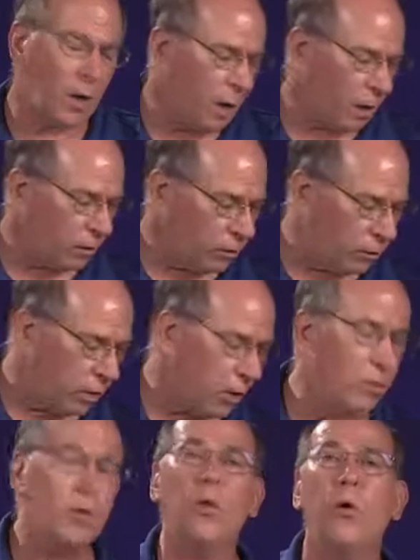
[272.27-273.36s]
because
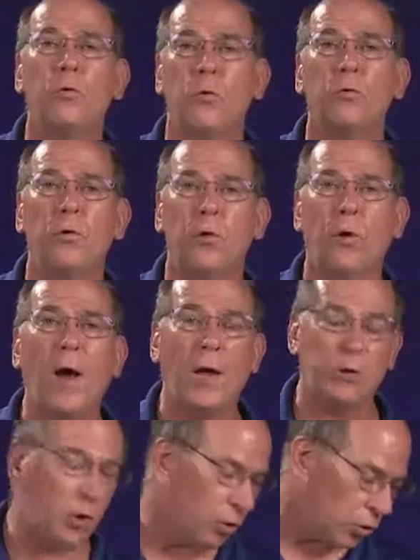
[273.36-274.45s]
it's closer to the
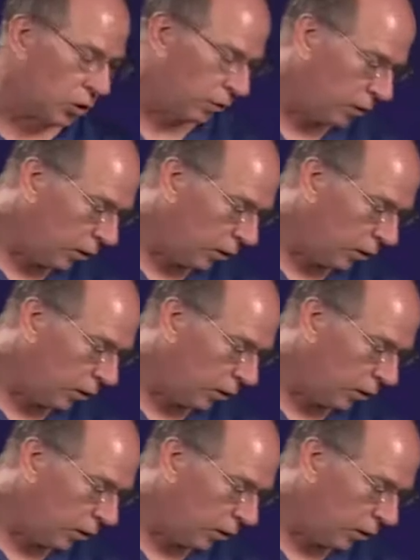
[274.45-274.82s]
crash cushion.